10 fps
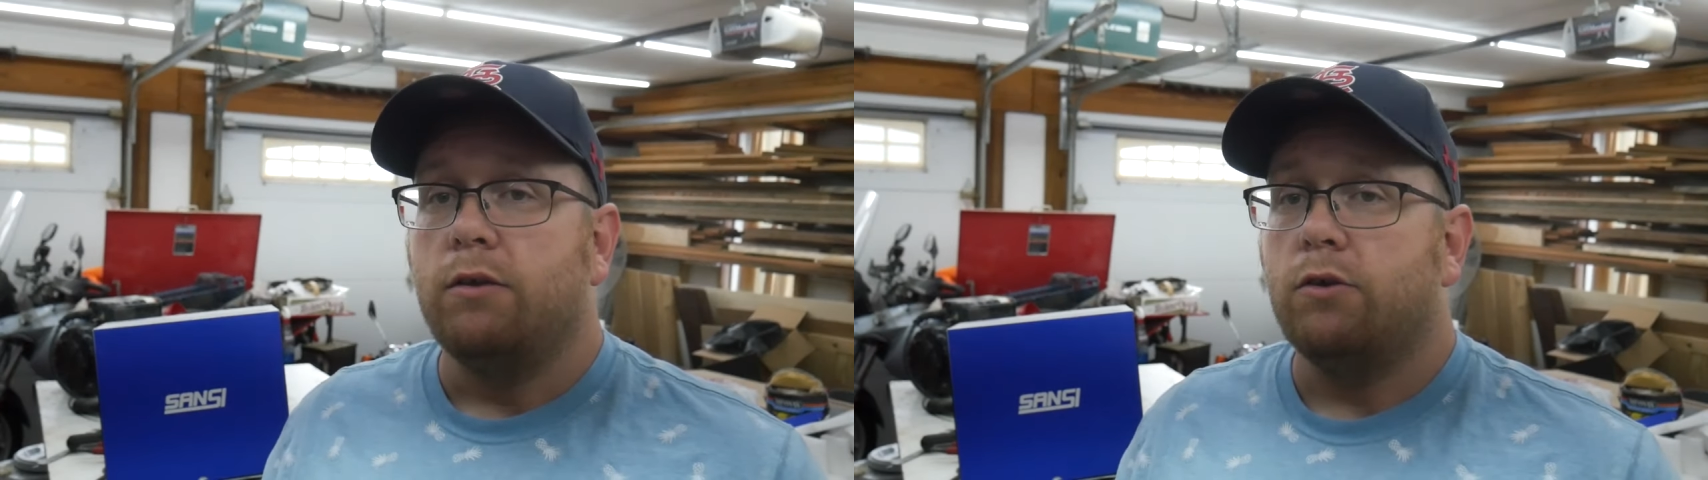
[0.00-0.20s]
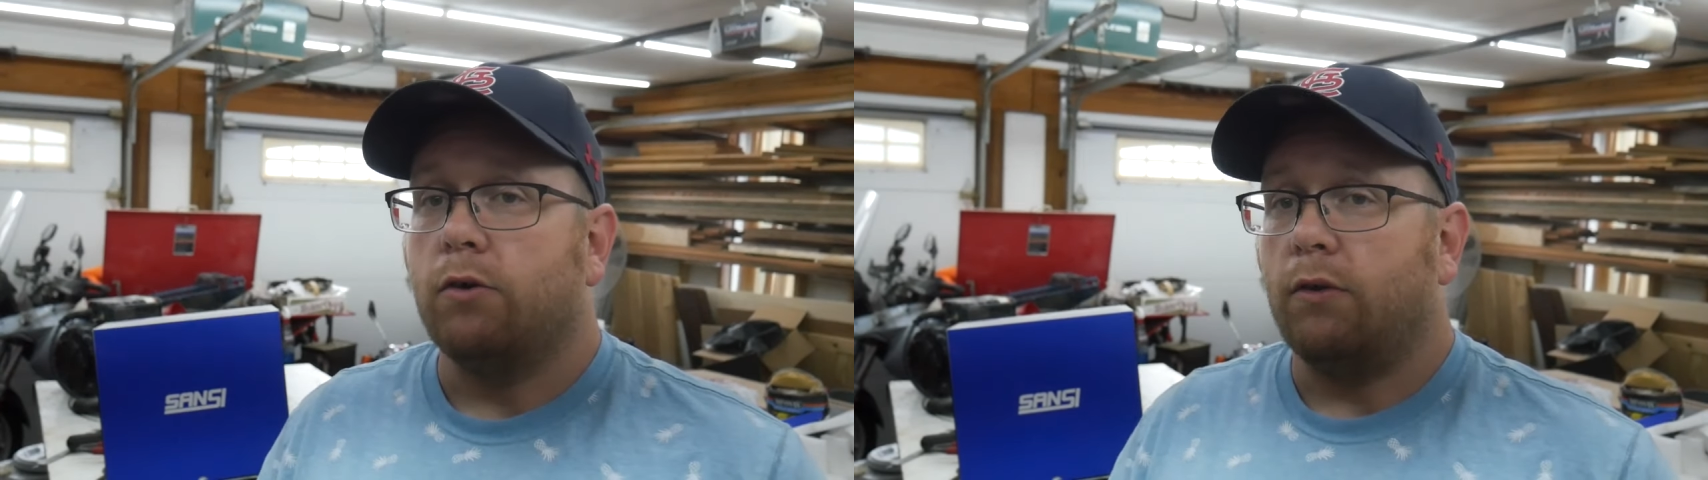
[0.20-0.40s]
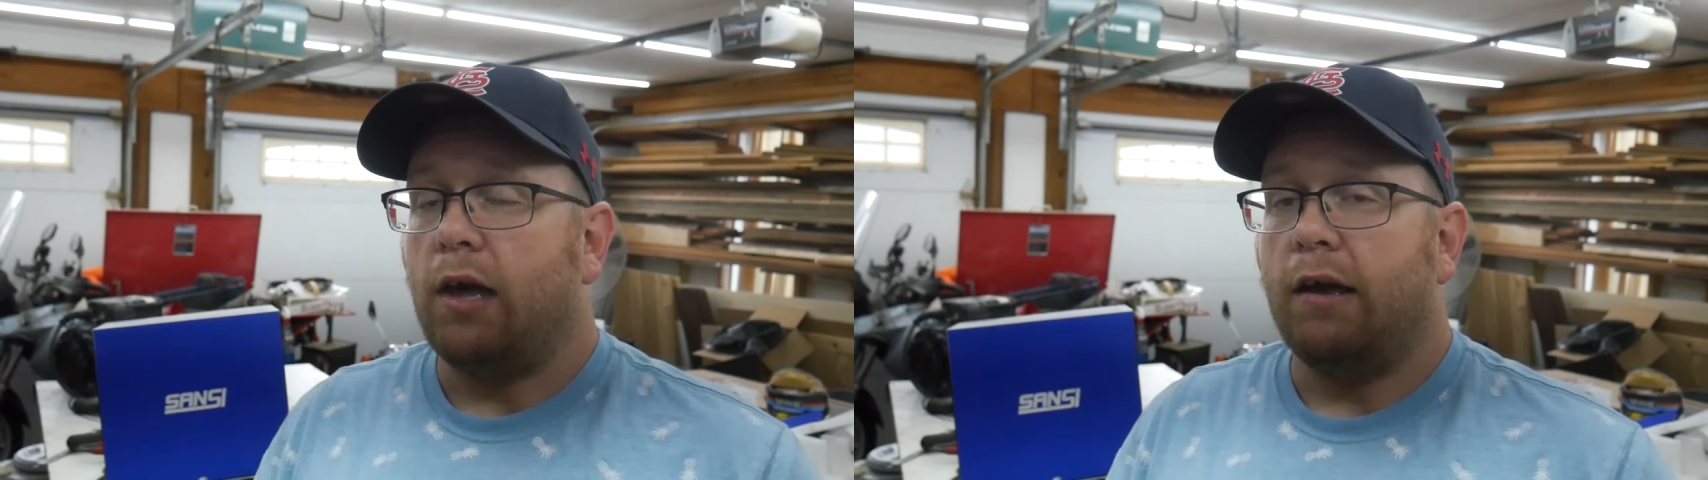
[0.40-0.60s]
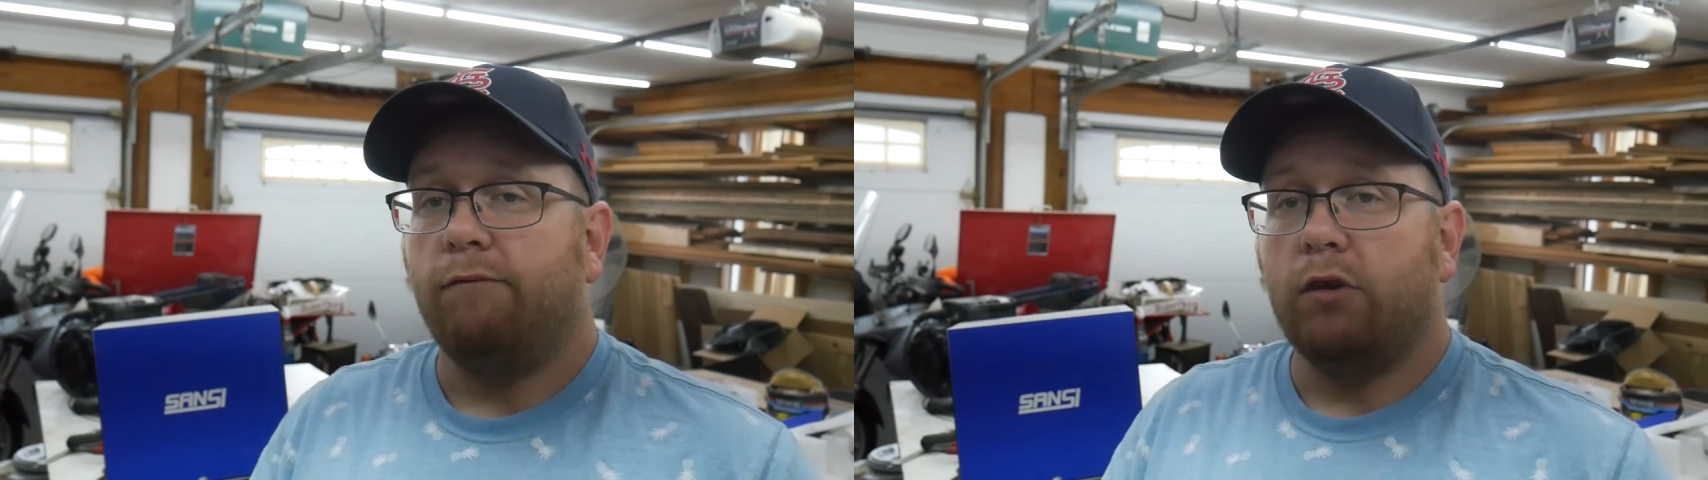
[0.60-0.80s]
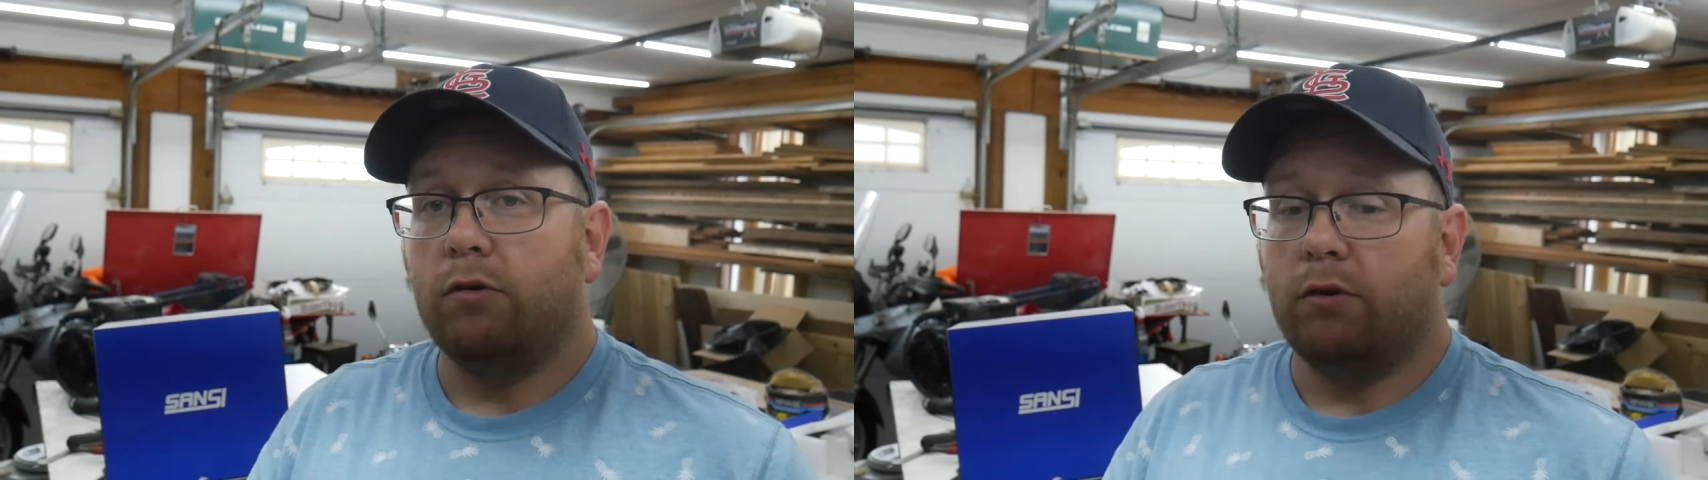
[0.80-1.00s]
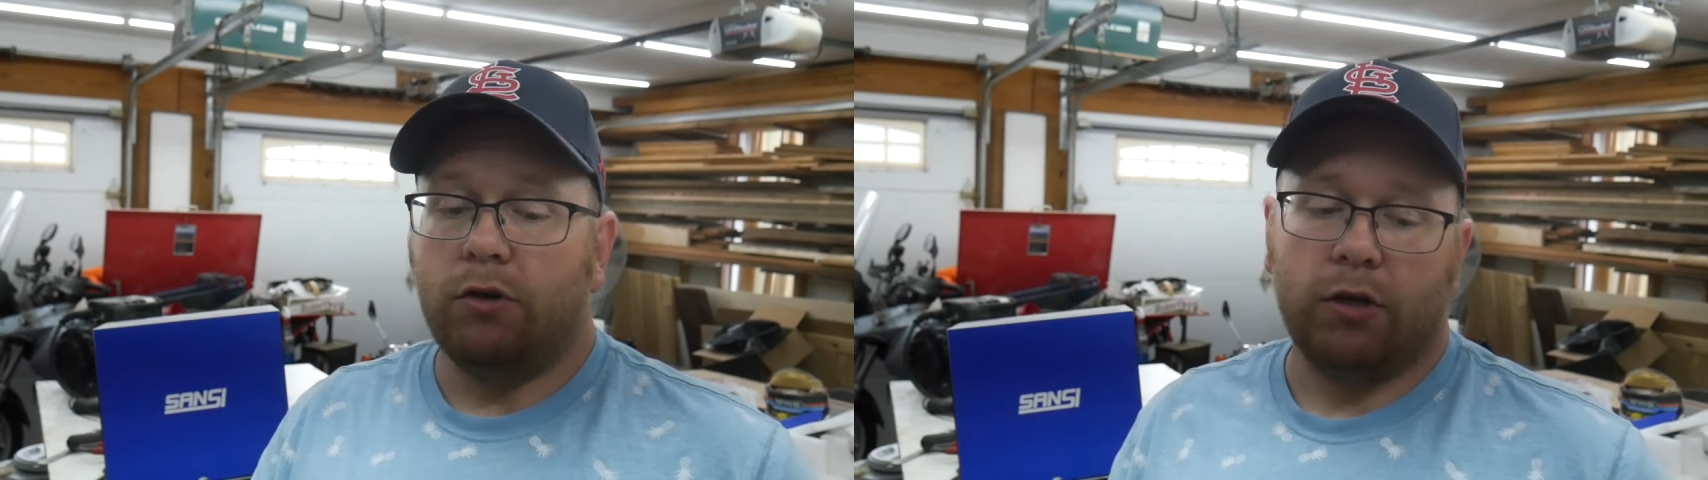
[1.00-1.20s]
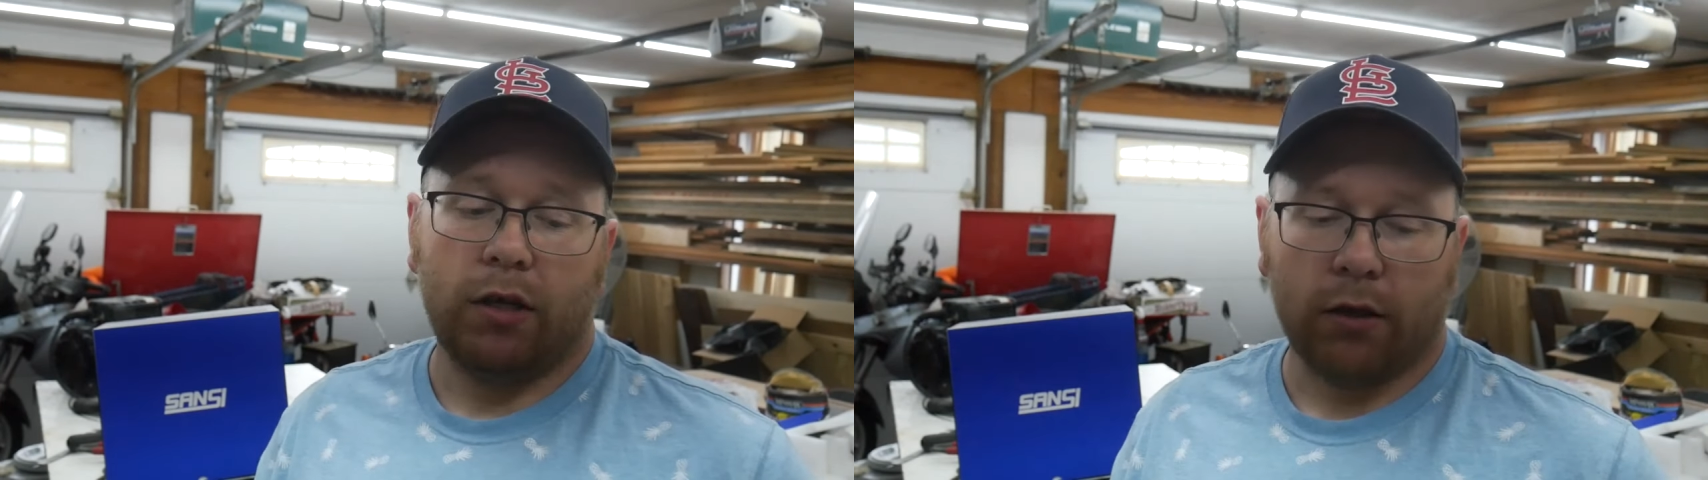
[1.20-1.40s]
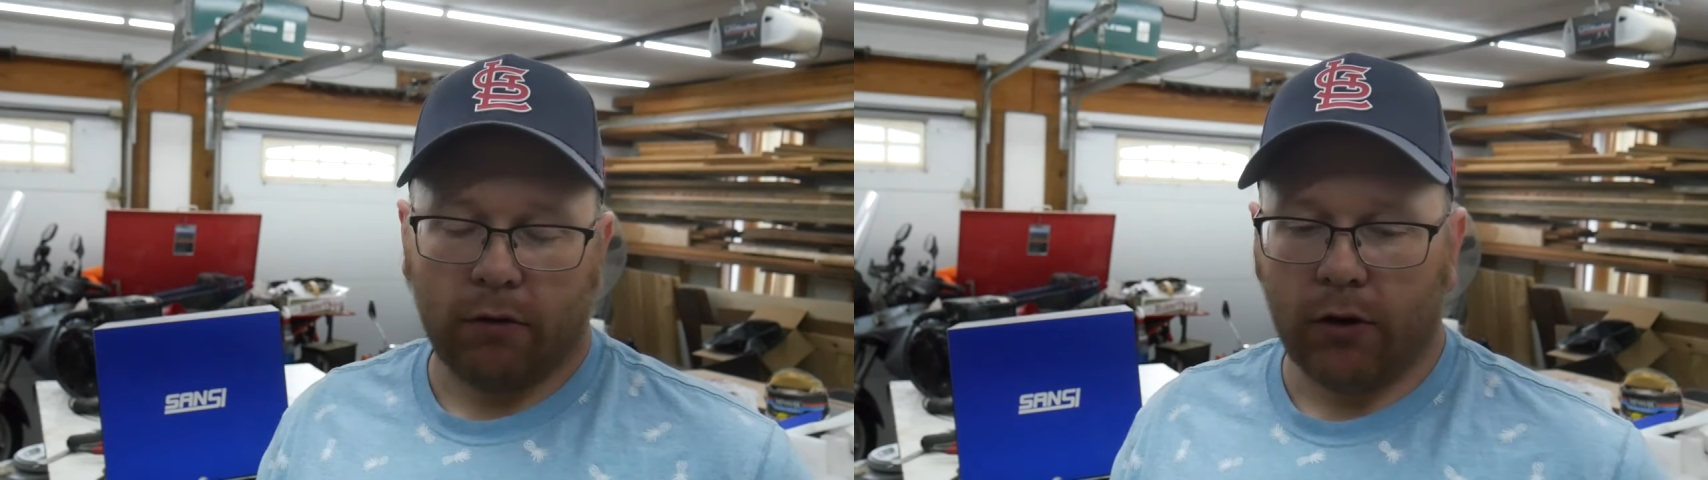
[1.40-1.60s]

You go to live view and you just hit the